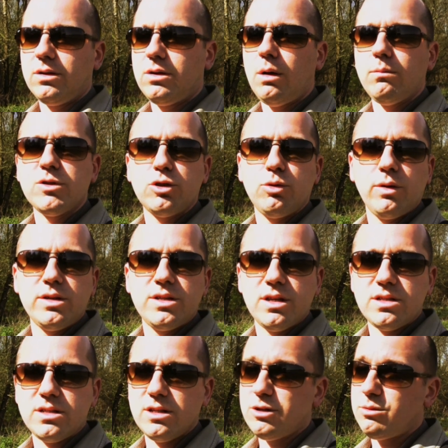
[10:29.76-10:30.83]
comes to
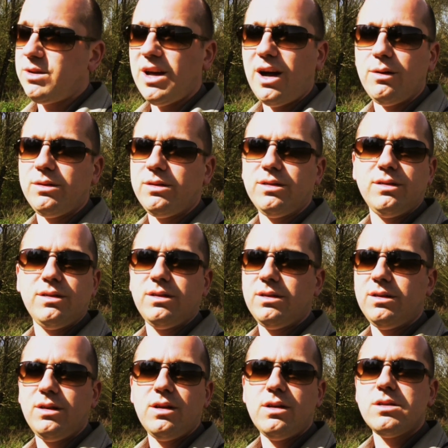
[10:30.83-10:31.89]
existence without
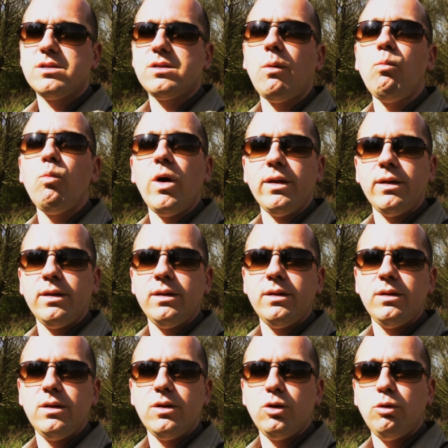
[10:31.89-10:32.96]
someone
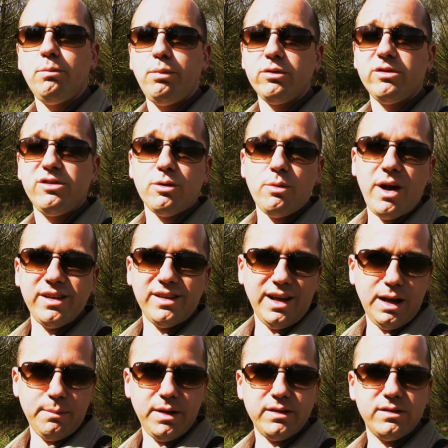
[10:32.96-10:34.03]
who puts the right
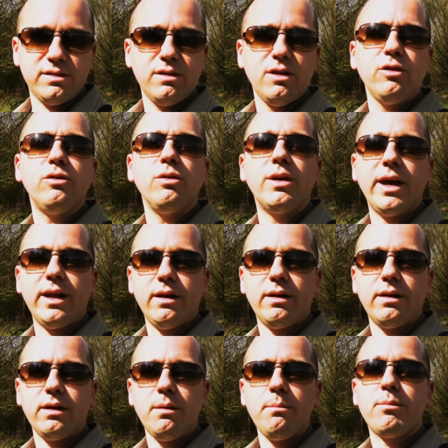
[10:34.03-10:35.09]
elements
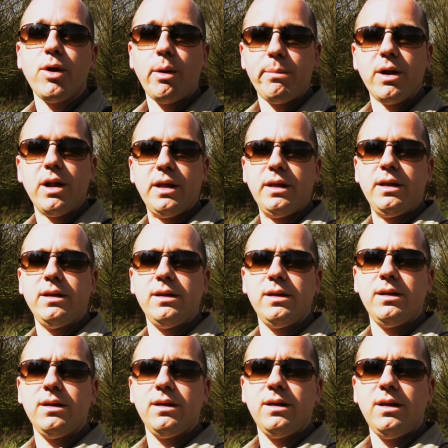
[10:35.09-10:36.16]
together properly.
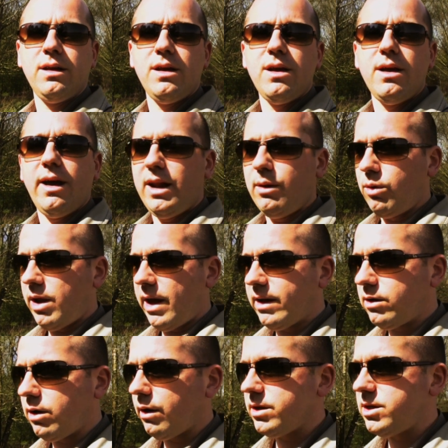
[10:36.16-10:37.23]
And I want to
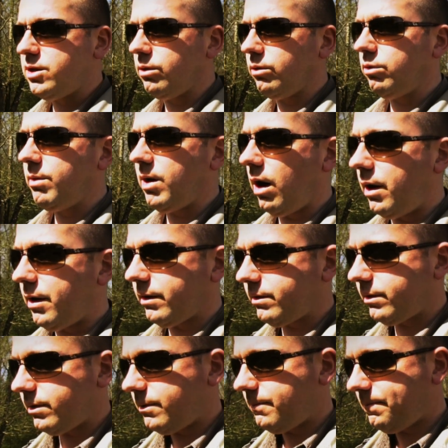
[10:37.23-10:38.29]
encourage you to be
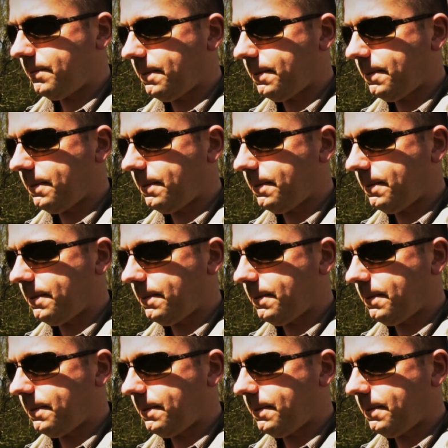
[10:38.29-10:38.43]
honest.